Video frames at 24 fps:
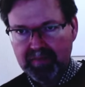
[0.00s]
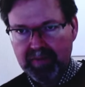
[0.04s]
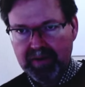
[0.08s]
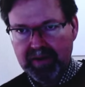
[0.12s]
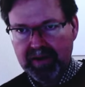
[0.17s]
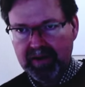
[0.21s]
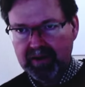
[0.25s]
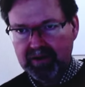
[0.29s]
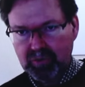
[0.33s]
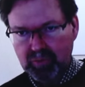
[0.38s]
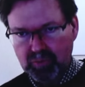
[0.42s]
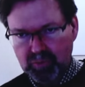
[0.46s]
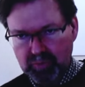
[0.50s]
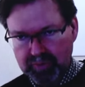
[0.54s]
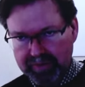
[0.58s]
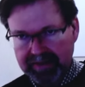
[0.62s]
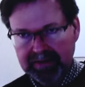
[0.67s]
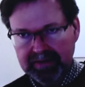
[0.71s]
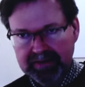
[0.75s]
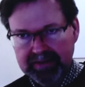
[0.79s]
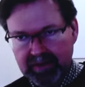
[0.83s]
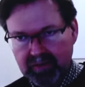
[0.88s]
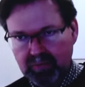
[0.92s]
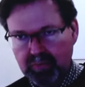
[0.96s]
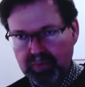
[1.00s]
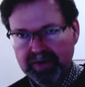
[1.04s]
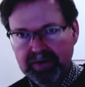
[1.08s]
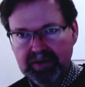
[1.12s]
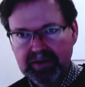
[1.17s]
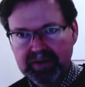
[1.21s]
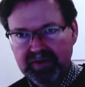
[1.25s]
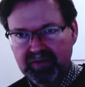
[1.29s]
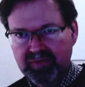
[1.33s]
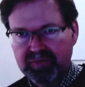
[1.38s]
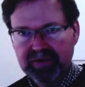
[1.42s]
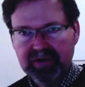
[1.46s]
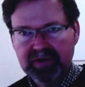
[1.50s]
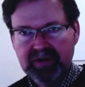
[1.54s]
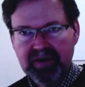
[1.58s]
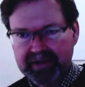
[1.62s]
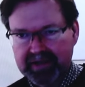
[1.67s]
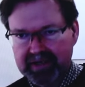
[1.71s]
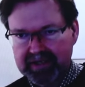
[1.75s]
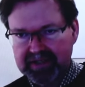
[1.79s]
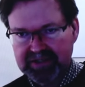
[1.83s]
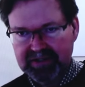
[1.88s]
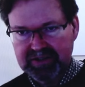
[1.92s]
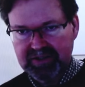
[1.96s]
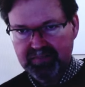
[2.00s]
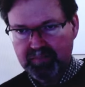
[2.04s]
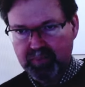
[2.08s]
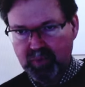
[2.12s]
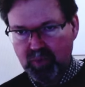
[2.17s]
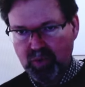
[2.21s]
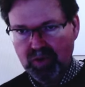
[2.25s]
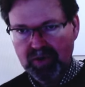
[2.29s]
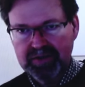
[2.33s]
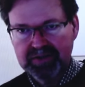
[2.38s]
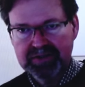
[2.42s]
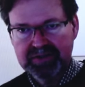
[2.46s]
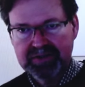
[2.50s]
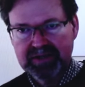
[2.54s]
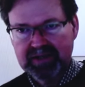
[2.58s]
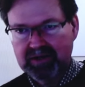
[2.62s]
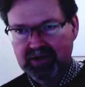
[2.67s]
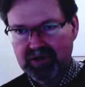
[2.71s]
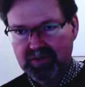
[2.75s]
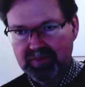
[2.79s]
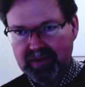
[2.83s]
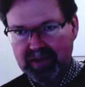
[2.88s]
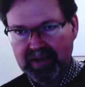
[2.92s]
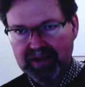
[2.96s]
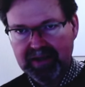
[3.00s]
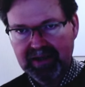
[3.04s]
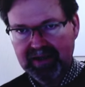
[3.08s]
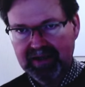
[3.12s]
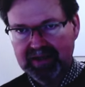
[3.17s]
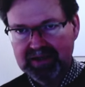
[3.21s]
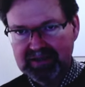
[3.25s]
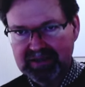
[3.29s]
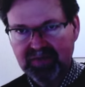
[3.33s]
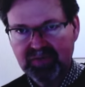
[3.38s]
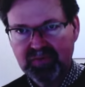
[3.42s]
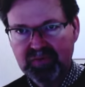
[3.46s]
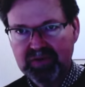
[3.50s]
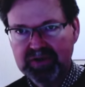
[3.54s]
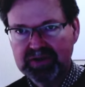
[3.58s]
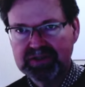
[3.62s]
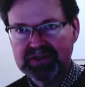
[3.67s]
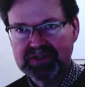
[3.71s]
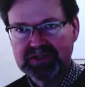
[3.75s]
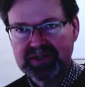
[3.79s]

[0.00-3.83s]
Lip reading: but you really, really feel like it's important and you're making a difference